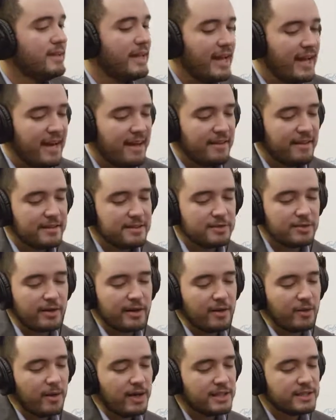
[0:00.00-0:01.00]
Yeah, that's a
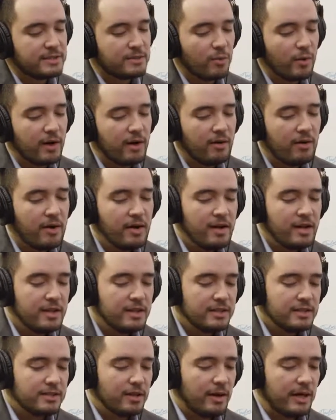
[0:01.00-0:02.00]
great question. Well,
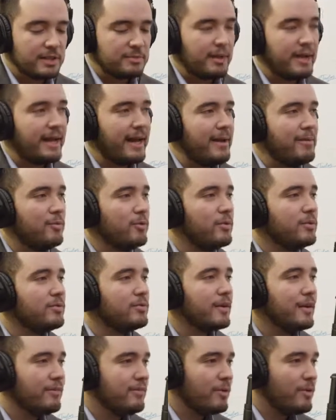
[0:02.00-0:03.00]
so as my name will
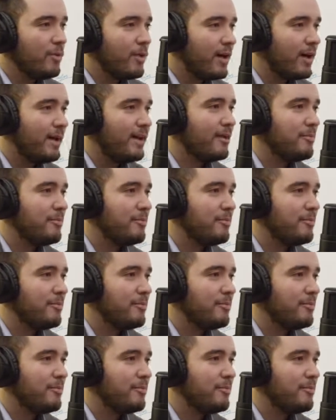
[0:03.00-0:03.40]
give it away,